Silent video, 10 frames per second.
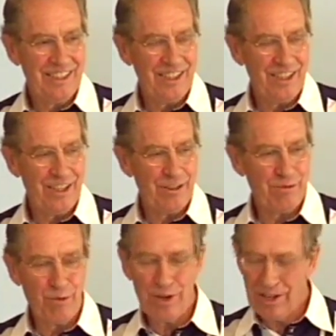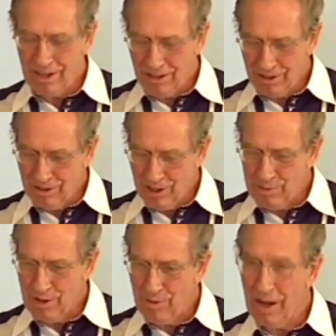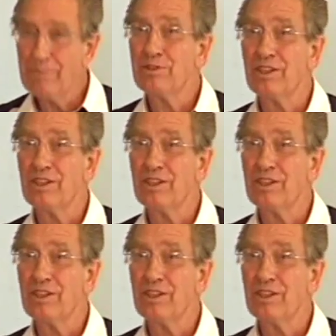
we are going to be raptured up to meet